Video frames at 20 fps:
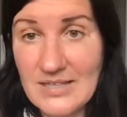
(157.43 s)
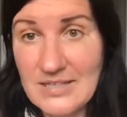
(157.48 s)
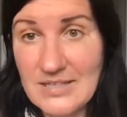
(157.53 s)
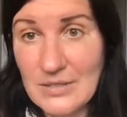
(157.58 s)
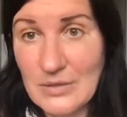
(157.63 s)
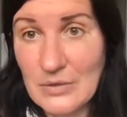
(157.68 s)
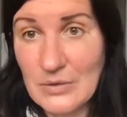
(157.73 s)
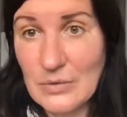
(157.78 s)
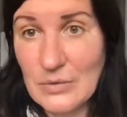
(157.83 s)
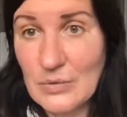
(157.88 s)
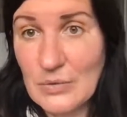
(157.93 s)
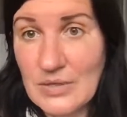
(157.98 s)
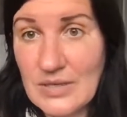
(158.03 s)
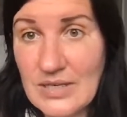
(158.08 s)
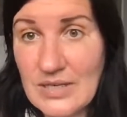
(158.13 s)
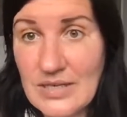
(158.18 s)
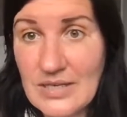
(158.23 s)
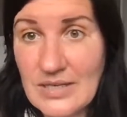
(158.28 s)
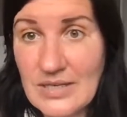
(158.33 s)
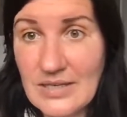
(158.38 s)
So
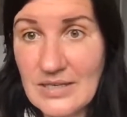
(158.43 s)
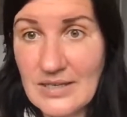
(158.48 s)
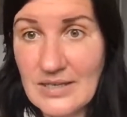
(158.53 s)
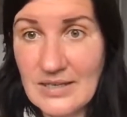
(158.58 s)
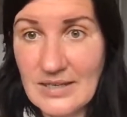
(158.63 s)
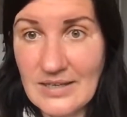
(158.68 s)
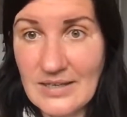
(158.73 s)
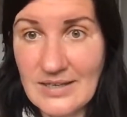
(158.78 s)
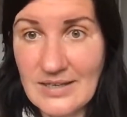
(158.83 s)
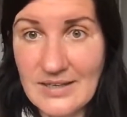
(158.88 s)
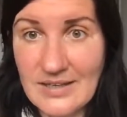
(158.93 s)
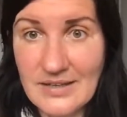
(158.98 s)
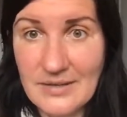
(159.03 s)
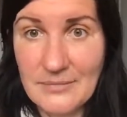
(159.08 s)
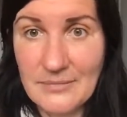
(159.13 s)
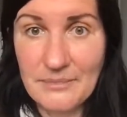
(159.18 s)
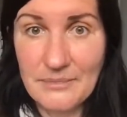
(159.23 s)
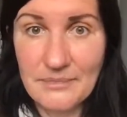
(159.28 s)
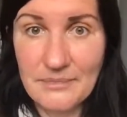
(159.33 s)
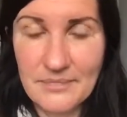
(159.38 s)
they
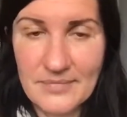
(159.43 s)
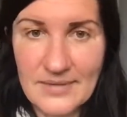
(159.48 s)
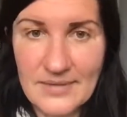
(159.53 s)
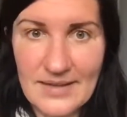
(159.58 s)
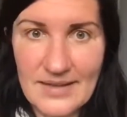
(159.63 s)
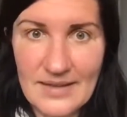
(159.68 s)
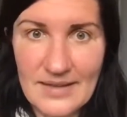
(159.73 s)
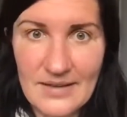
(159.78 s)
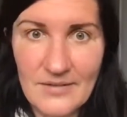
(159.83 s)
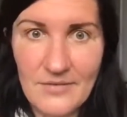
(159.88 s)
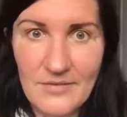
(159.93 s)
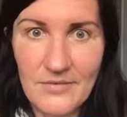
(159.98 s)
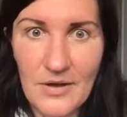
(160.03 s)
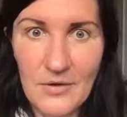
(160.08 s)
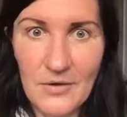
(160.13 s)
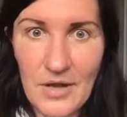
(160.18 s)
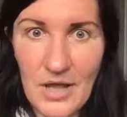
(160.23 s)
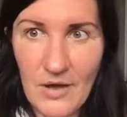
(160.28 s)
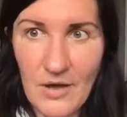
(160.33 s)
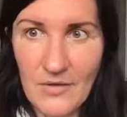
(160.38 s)

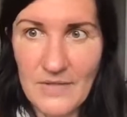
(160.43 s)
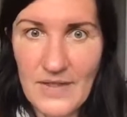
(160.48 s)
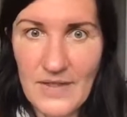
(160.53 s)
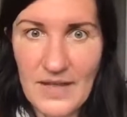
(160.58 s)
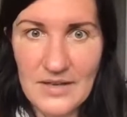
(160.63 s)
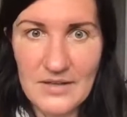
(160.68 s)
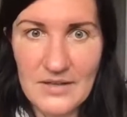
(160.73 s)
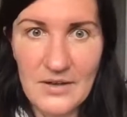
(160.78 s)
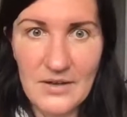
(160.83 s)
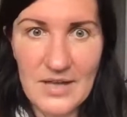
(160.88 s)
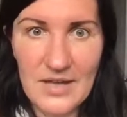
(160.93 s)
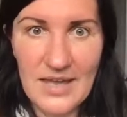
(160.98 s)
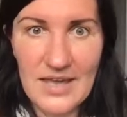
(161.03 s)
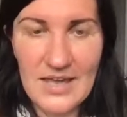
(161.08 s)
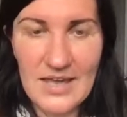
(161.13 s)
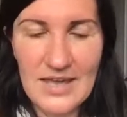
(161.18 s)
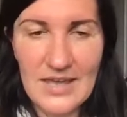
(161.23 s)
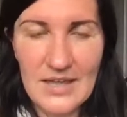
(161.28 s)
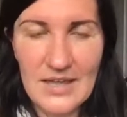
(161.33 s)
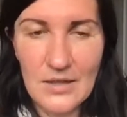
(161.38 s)
found out that,
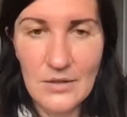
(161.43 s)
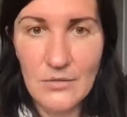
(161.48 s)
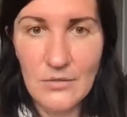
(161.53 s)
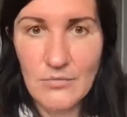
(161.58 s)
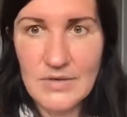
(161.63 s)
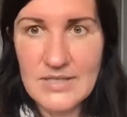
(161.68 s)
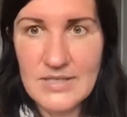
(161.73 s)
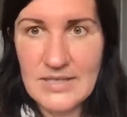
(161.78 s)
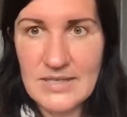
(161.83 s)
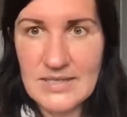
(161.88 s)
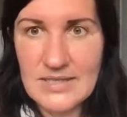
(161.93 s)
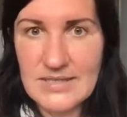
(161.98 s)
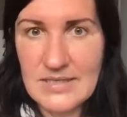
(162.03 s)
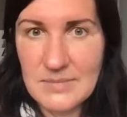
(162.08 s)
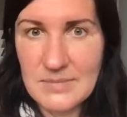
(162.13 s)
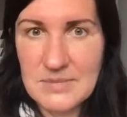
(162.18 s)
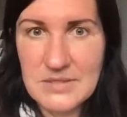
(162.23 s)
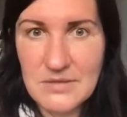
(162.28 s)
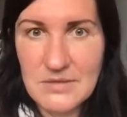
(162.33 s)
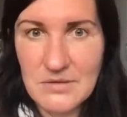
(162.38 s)
okay, there is a
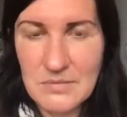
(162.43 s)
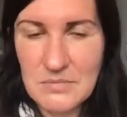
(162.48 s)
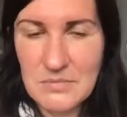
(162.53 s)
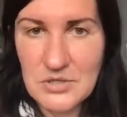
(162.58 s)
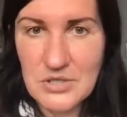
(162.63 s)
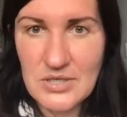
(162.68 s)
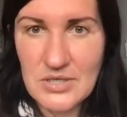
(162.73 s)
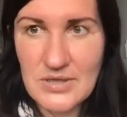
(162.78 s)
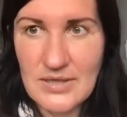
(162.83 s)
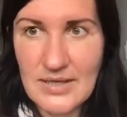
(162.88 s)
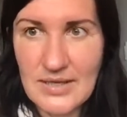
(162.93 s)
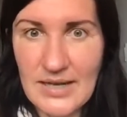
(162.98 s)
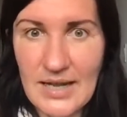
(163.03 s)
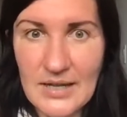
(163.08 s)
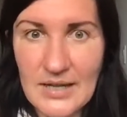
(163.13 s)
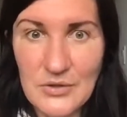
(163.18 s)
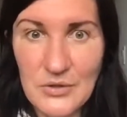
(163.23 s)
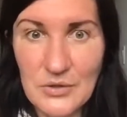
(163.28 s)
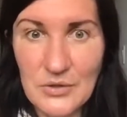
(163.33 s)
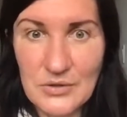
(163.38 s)
subscription that
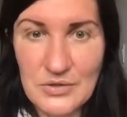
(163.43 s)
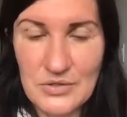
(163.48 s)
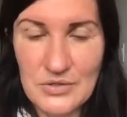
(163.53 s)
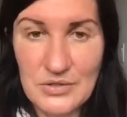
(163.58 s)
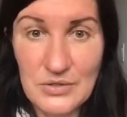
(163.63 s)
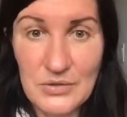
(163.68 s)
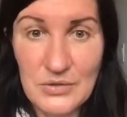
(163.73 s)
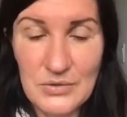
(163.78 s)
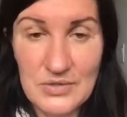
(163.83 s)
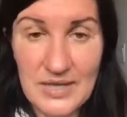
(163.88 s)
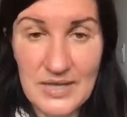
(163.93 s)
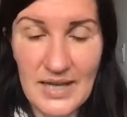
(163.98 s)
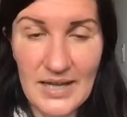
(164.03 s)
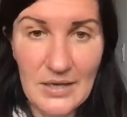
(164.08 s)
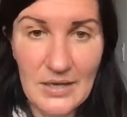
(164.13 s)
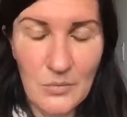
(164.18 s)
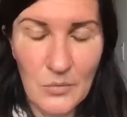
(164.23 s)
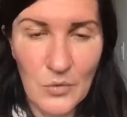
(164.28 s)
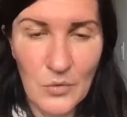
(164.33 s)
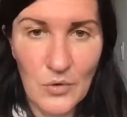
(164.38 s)
I don't use
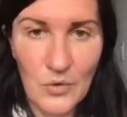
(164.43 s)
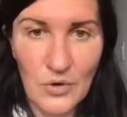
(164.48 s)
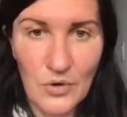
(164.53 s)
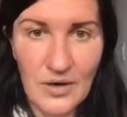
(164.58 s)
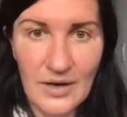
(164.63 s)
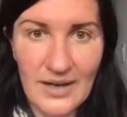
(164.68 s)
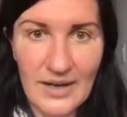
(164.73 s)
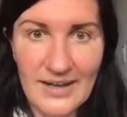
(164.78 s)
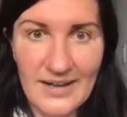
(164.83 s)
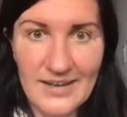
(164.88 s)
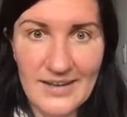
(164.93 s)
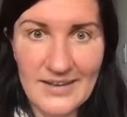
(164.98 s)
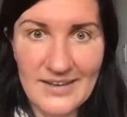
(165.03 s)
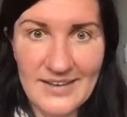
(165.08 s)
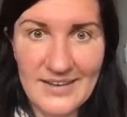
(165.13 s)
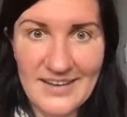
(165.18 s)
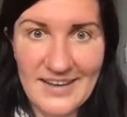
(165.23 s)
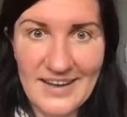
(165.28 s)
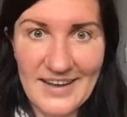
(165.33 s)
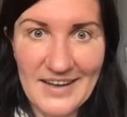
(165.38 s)
anymore and
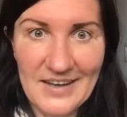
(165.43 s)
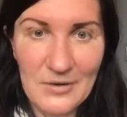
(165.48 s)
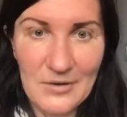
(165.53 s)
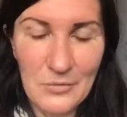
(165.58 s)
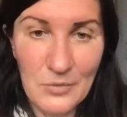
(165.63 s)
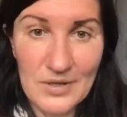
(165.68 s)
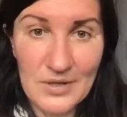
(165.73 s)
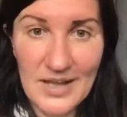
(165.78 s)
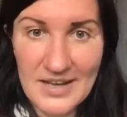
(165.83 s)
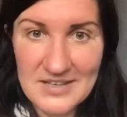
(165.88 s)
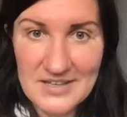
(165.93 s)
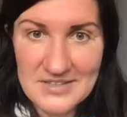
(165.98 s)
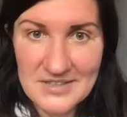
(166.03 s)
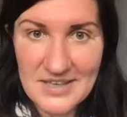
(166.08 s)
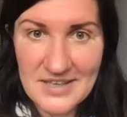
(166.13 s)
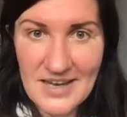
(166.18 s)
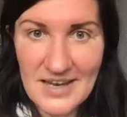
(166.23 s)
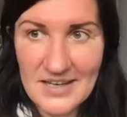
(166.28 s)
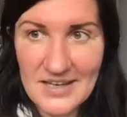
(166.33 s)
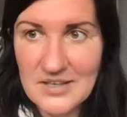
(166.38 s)
I would like to
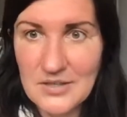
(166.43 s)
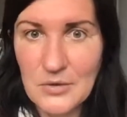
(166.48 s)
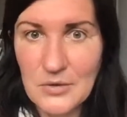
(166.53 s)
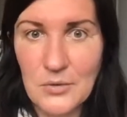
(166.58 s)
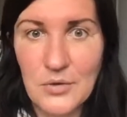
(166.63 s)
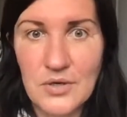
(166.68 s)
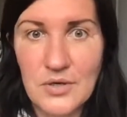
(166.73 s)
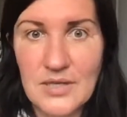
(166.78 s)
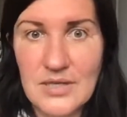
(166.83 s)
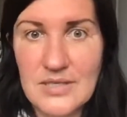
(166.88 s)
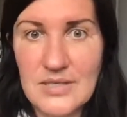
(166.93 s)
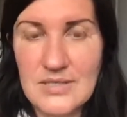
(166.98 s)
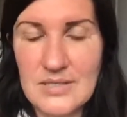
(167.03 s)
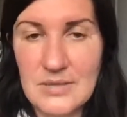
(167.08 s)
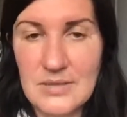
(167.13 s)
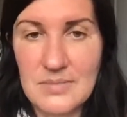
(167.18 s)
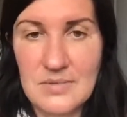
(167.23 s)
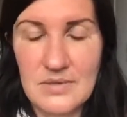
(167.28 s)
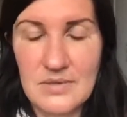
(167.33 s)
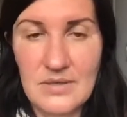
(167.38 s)
cut it, or they
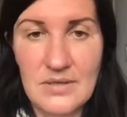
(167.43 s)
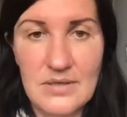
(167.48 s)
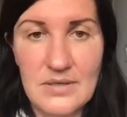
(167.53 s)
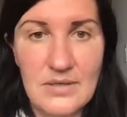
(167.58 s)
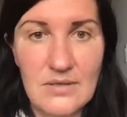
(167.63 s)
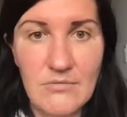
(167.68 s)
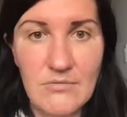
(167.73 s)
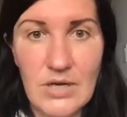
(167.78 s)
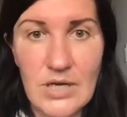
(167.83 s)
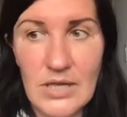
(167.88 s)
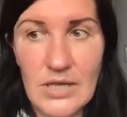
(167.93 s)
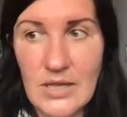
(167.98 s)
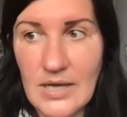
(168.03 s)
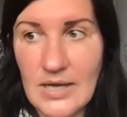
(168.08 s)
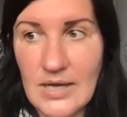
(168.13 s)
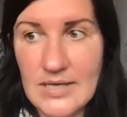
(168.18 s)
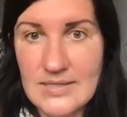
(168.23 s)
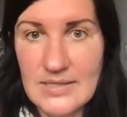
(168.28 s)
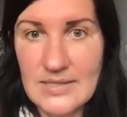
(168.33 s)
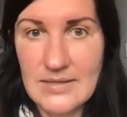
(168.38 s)

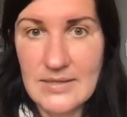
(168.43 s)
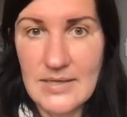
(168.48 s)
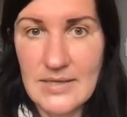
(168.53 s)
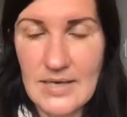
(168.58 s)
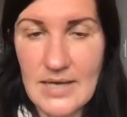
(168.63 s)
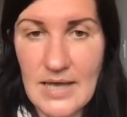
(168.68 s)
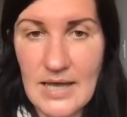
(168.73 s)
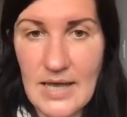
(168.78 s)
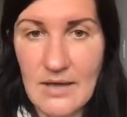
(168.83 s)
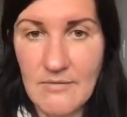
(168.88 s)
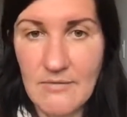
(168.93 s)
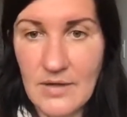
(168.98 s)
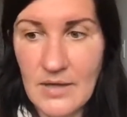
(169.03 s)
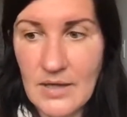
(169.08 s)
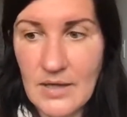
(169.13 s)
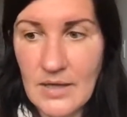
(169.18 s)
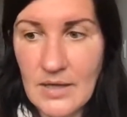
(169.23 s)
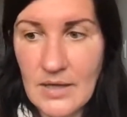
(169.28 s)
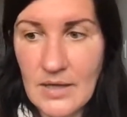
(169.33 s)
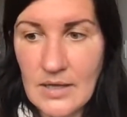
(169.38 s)
realize that they have
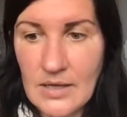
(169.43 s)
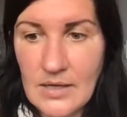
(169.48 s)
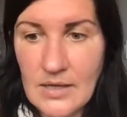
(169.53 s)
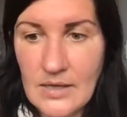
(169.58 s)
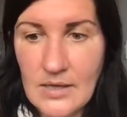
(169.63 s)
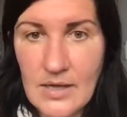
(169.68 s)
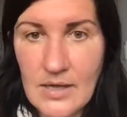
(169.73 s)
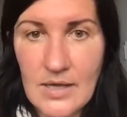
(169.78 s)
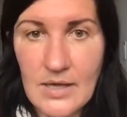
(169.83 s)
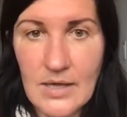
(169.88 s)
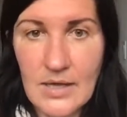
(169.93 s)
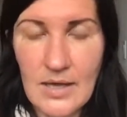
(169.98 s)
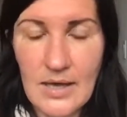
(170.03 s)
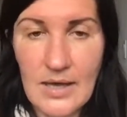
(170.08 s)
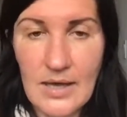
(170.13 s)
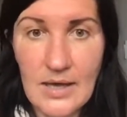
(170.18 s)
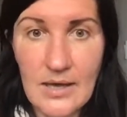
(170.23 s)
like